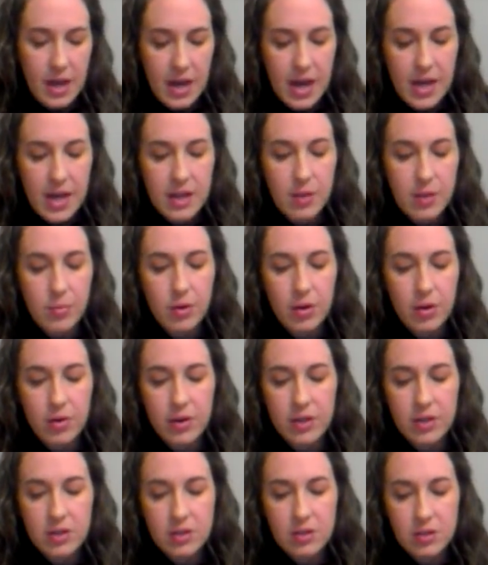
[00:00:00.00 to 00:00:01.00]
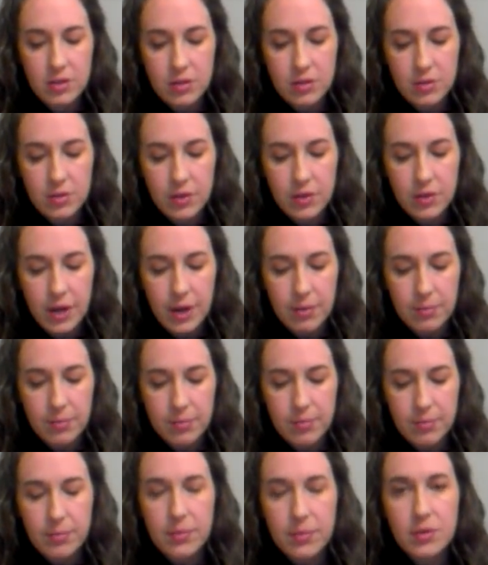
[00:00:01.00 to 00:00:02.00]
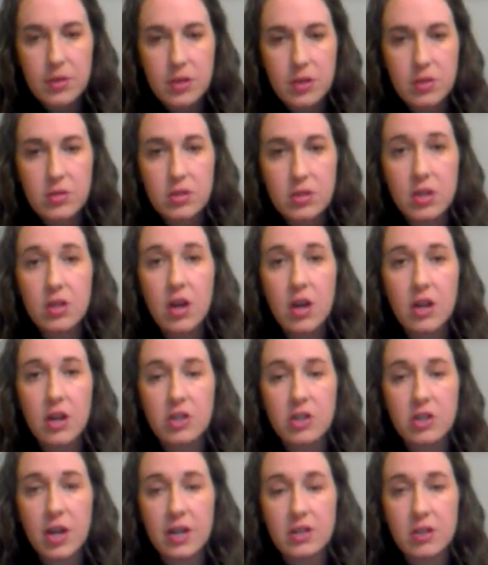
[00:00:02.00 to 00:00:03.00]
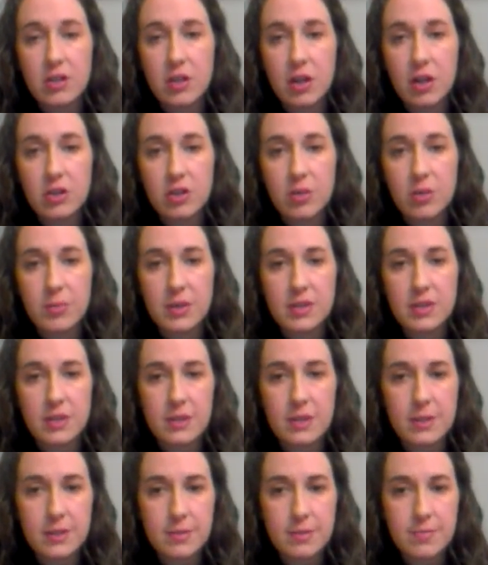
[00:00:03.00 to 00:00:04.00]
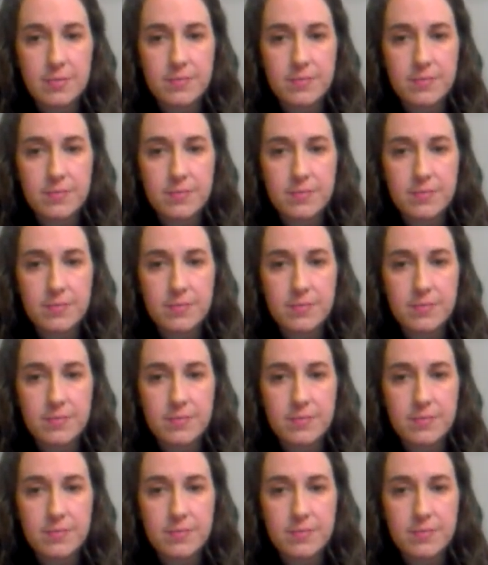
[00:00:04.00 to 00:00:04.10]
And then we're going to use the launch guide to launch our business.